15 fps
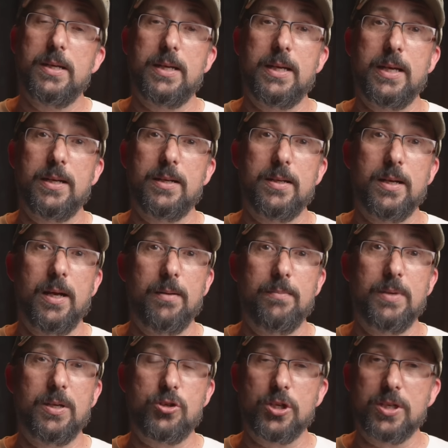and
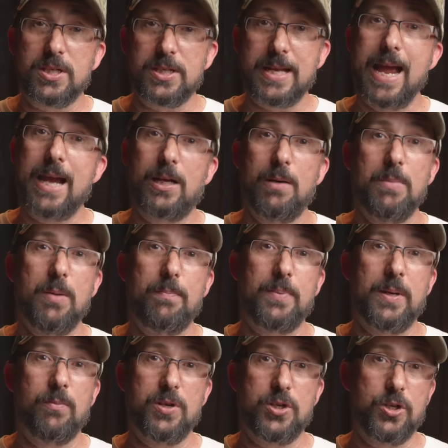it should stack them up,
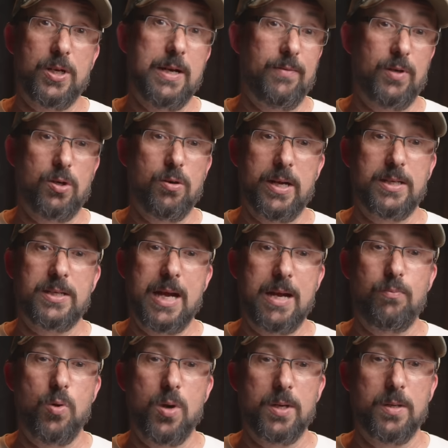and we should have a great
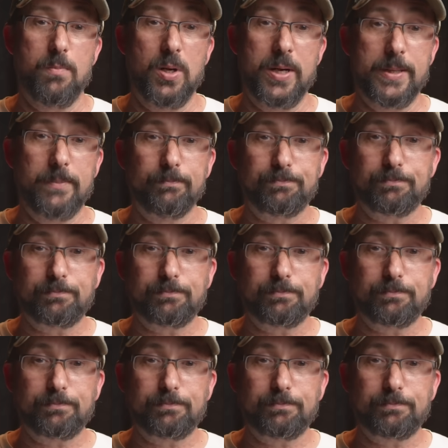top water bite.